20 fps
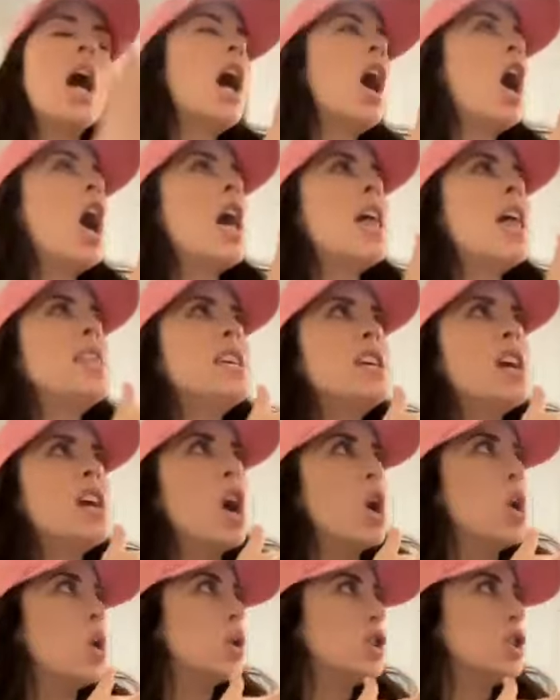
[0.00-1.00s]
on the
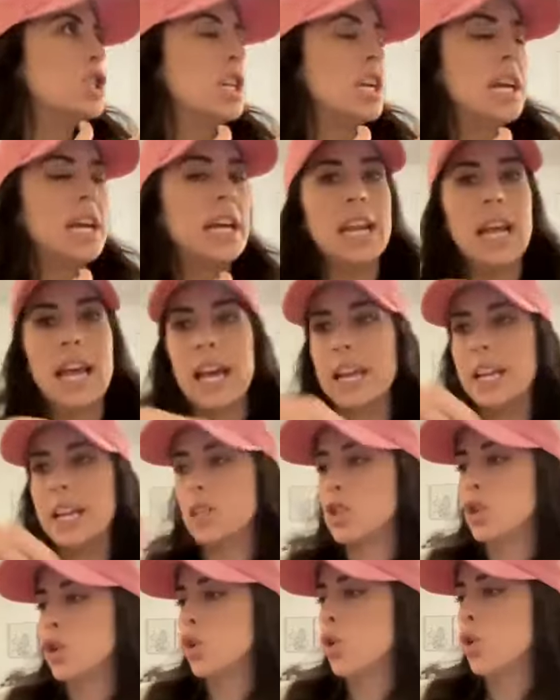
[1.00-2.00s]
ocean and
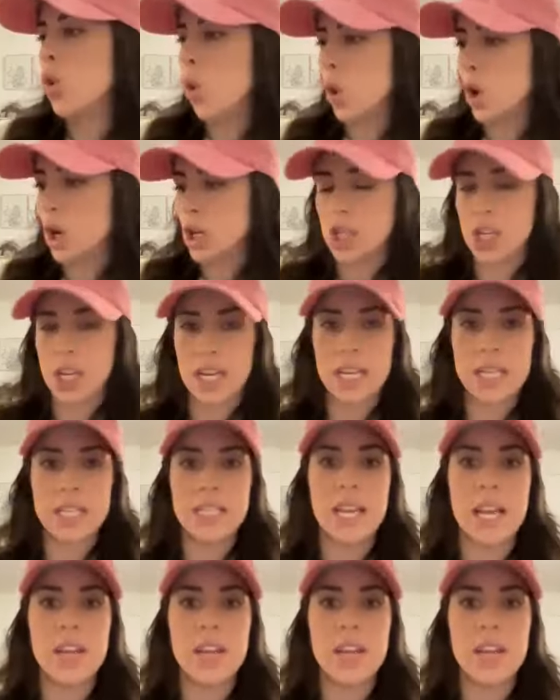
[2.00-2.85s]
it's gorgeous,